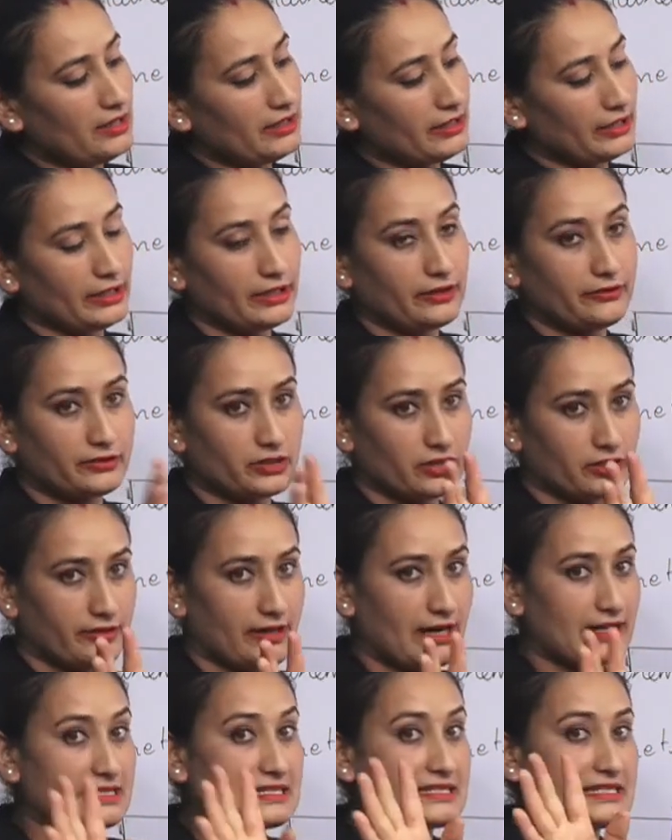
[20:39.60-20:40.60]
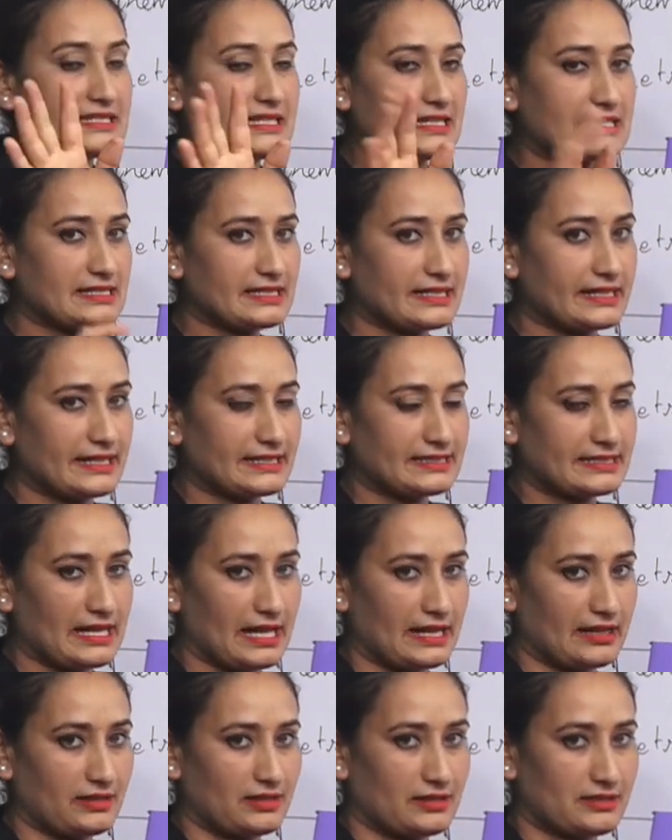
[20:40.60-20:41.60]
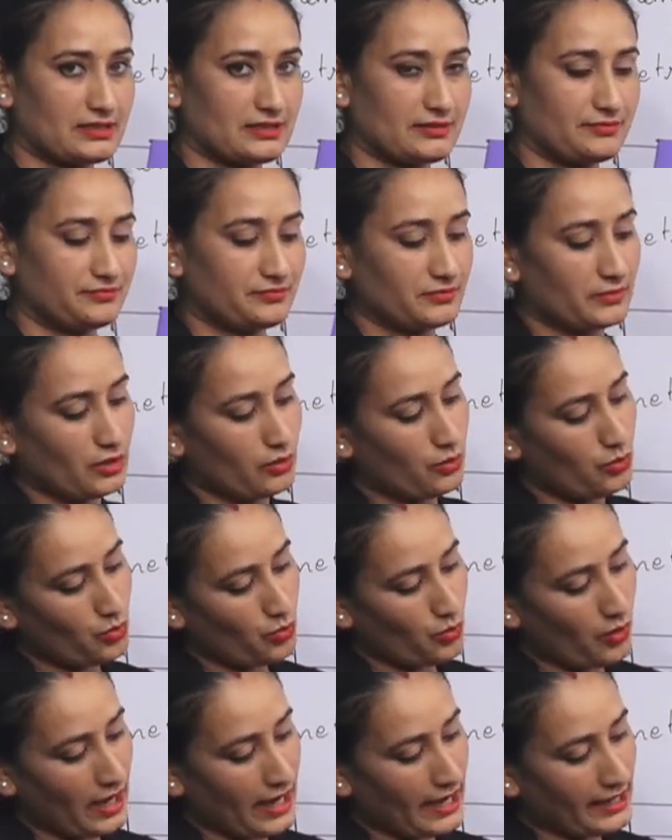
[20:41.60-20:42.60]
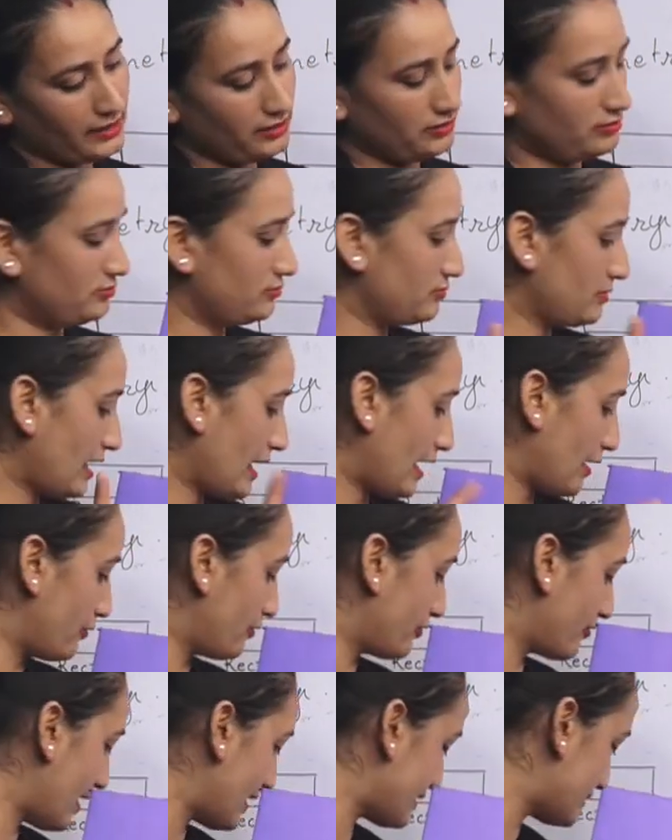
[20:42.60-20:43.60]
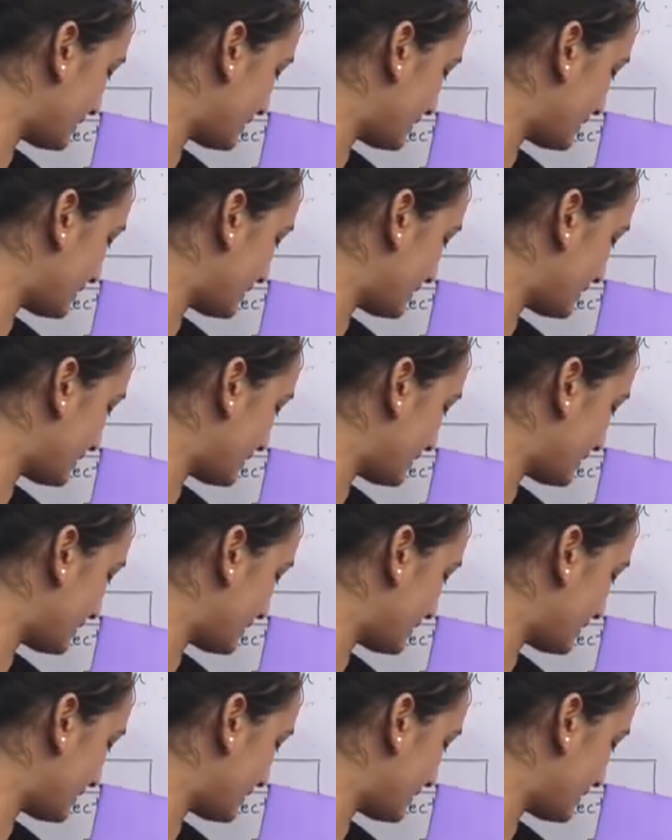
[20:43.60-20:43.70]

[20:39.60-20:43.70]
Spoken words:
if there are 6 rectangles, one, I will write